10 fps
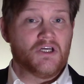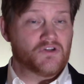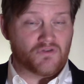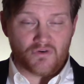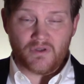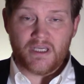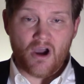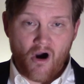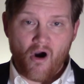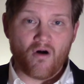truly
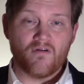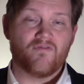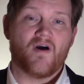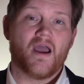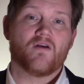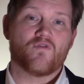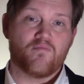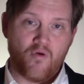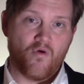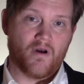horrifying
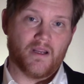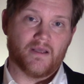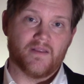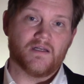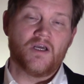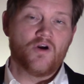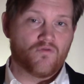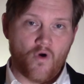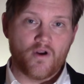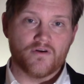reporting that
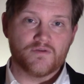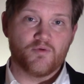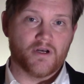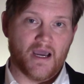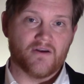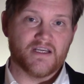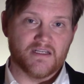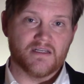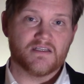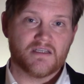Reuters put out
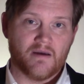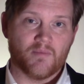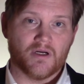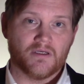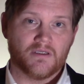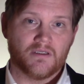in December.